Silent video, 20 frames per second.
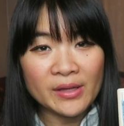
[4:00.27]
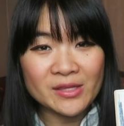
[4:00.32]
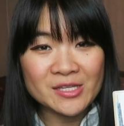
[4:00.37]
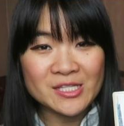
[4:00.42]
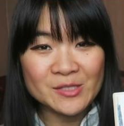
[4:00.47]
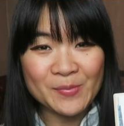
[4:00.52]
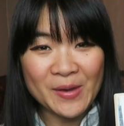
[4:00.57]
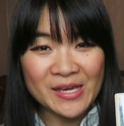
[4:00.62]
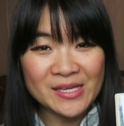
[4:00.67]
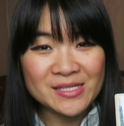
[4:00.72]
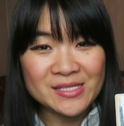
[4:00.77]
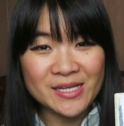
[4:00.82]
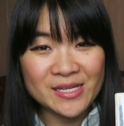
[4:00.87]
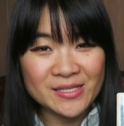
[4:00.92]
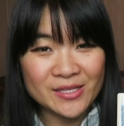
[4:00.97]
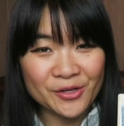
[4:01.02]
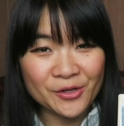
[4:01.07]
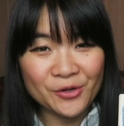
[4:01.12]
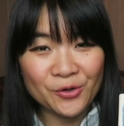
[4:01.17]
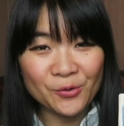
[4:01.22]
the space
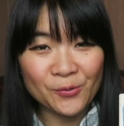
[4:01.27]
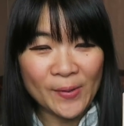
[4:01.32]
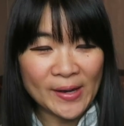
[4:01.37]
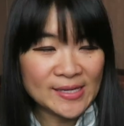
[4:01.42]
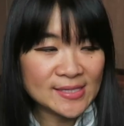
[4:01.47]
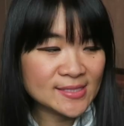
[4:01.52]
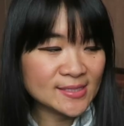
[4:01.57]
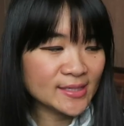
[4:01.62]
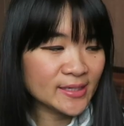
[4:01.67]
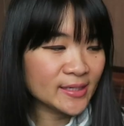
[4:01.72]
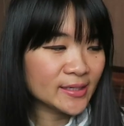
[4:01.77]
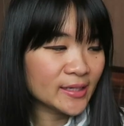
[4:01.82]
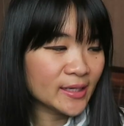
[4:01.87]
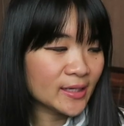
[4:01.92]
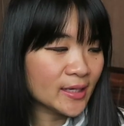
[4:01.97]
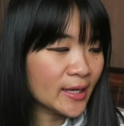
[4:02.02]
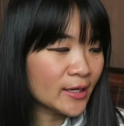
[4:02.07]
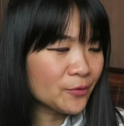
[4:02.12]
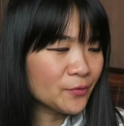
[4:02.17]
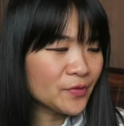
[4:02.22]
doesn't go wasted.
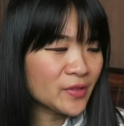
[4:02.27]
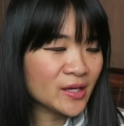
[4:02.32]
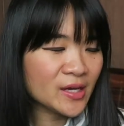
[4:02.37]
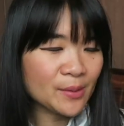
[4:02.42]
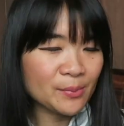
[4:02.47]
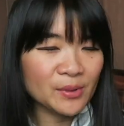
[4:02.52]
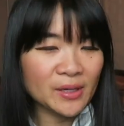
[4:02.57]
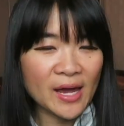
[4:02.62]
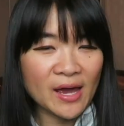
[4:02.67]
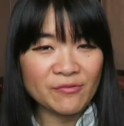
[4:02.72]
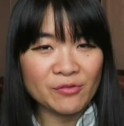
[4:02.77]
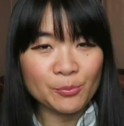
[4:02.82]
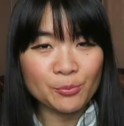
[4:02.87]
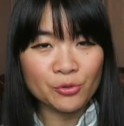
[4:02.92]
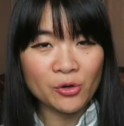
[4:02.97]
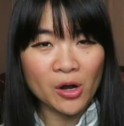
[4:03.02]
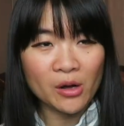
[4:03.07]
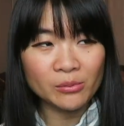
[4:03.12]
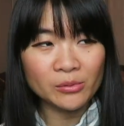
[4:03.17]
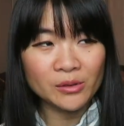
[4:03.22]
And I don't think I'm going to have a
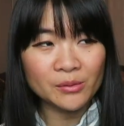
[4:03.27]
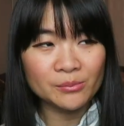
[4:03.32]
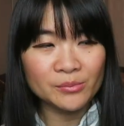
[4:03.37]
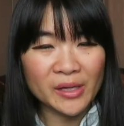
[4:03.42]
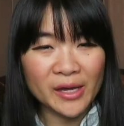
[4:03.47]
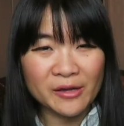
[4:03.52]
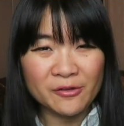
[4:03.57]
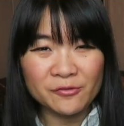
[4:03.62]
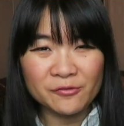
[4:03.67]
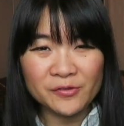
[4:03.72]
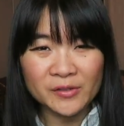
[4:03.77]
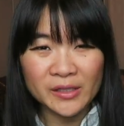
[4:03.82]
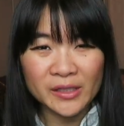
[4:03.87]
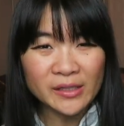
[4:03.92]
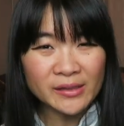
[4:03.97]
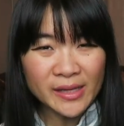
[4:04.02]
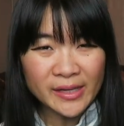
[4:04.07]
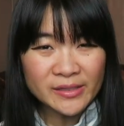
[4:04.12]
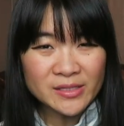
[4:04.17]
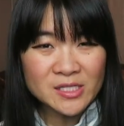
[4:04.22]
problem like
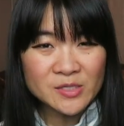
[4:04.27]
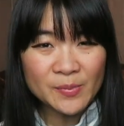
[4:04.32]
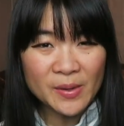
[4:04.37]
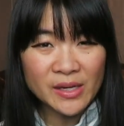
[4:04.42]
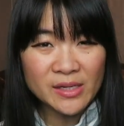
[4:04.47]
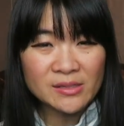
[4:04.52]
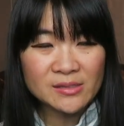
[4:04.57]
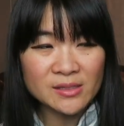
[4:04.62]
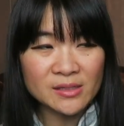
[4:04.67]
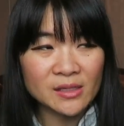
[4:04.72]
filling that space.